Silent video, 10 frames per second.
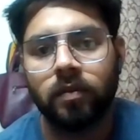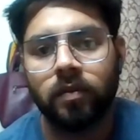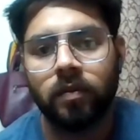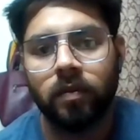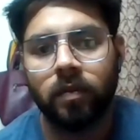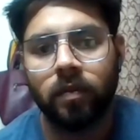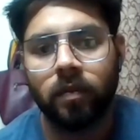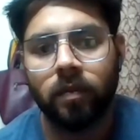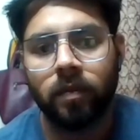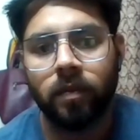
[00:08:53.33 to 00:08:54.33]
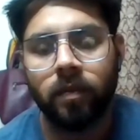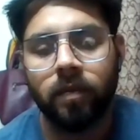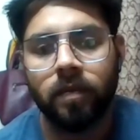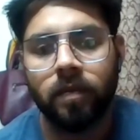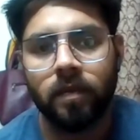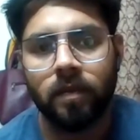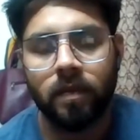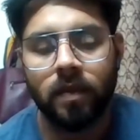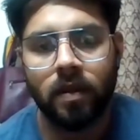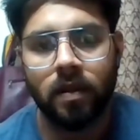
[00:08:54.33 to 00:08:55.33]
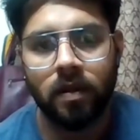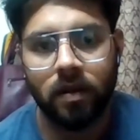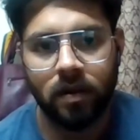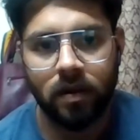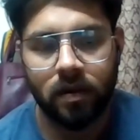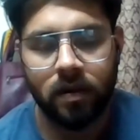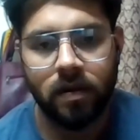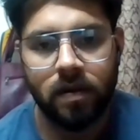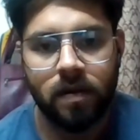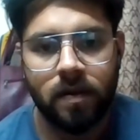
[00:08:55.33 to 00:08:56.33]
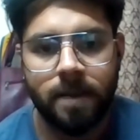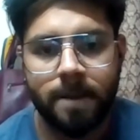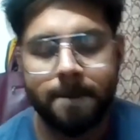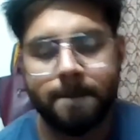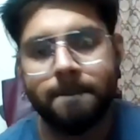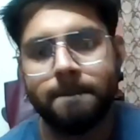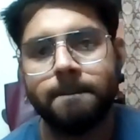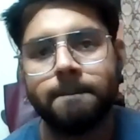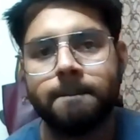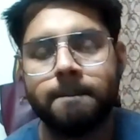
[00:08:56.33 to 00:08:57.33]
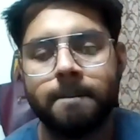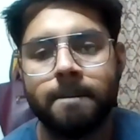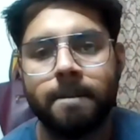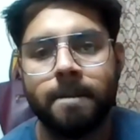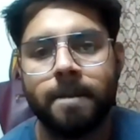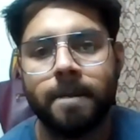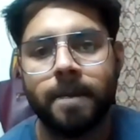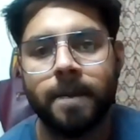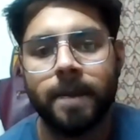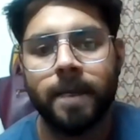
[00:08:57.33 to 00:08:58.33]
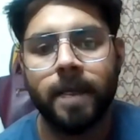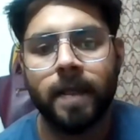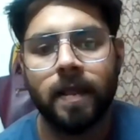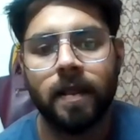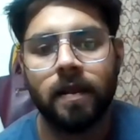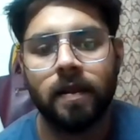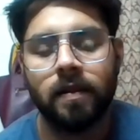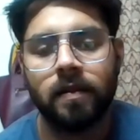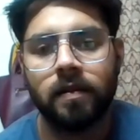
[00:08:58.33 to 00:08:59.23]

No one is speaking in this clip.